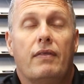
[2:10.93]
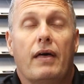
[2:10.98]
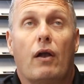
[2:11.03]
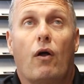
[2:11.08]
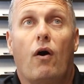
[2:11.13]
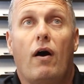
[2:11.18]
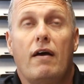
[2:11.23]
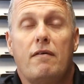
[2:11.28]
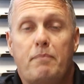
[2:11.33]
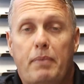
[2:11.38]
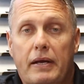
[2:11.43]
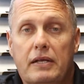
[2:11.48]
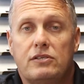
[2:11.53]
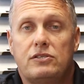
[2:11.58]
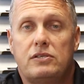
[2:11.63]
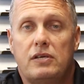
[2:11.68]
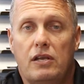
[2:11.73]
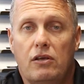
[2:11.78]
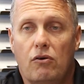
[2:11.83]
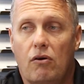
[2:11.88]
that I've been
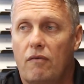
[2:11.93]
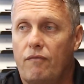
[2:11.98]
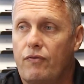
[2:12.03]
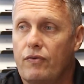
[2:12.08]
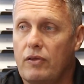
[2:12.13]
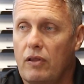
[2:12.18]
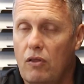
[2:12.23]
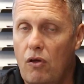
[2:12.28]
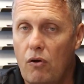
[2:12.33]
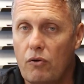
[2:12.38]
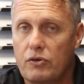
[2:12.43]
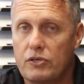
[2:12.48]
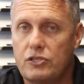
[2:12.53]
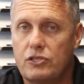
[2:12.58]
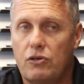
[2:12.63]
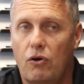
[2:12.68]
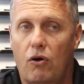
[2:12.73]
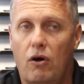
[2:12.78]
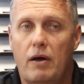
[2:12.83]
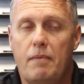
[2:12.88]
sitting on for the
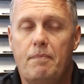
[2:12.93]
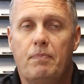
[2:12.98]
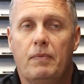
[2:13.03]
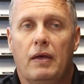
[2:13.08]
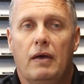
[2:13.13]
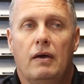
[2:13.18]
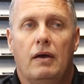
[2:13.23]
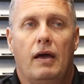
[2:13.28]
longest time,